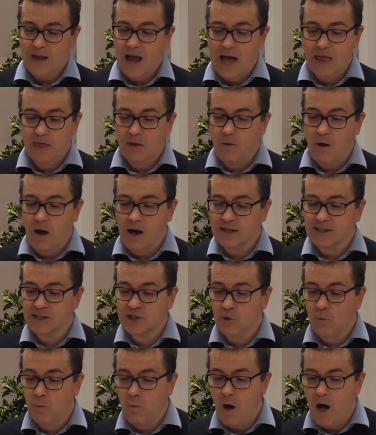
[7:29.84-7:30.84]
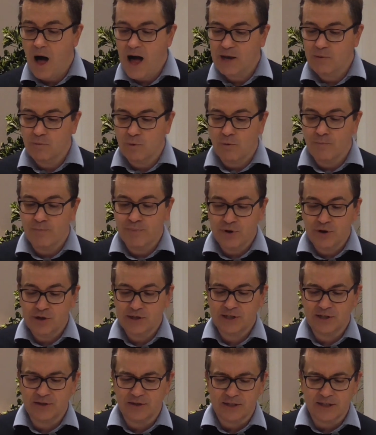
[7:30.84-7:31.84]
Otherwise, the wine will
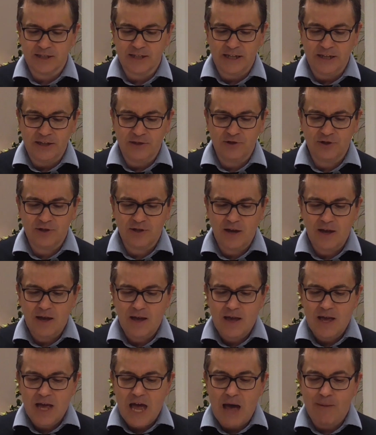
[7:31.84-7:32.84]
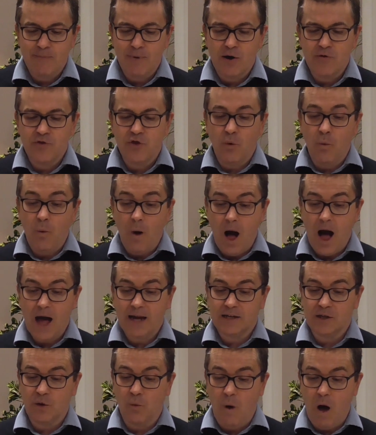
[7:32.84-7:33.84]
burst the skins, and both the
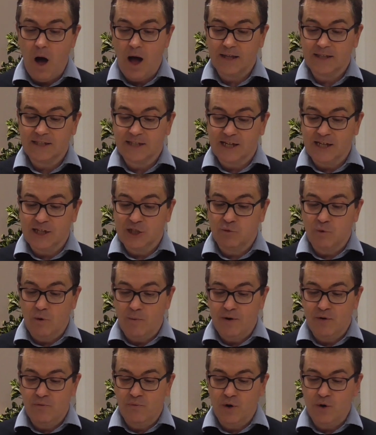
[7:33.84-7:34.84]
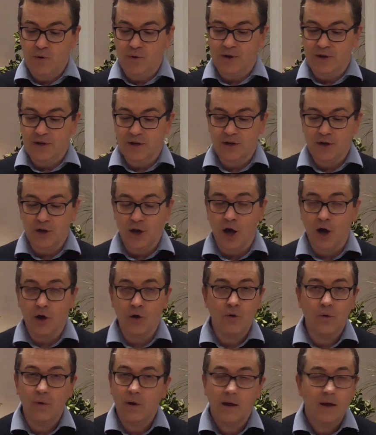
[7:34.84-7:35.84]
wine and the wineskins will be ruined.
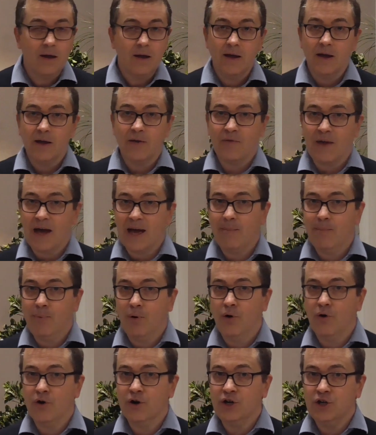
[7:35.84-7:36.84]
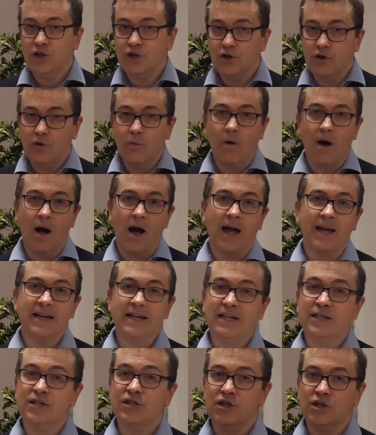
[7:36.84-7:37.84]
No, they pour new wine
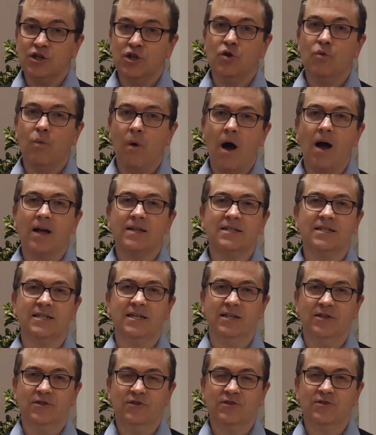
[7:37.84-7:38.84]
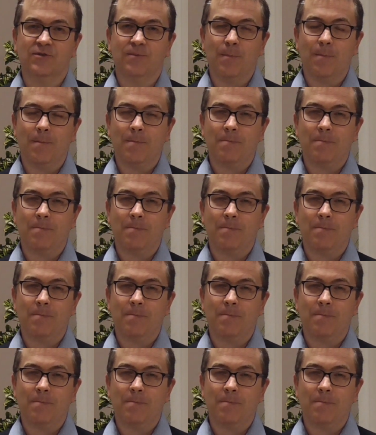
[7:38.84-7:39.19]
into new wineskins.